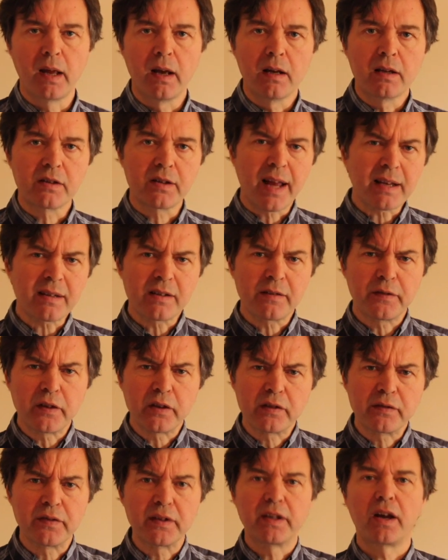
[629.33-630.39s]
So that's the first
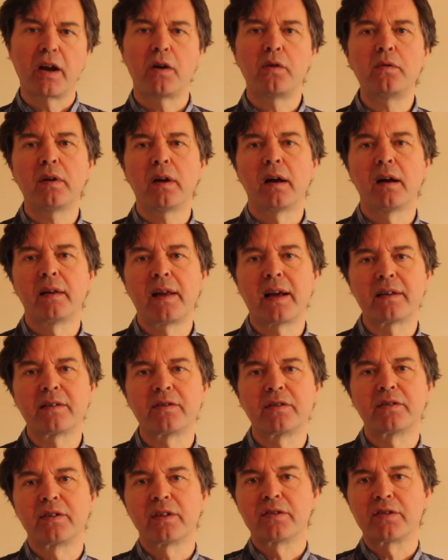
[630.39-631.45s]
video. That's
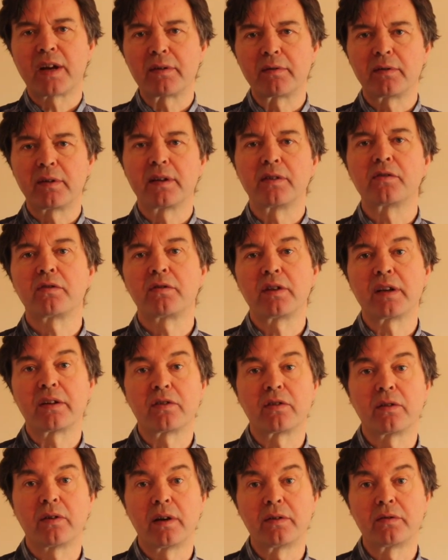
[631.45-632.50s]
just a general
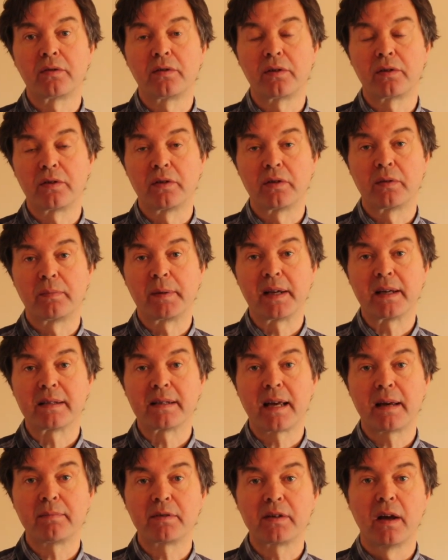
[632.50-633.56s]
introduction to
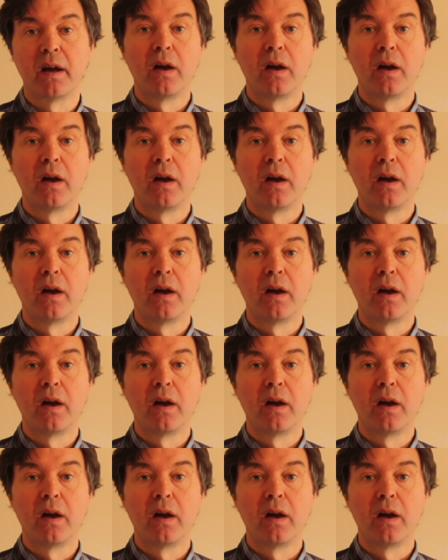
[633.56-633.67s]
PSMs.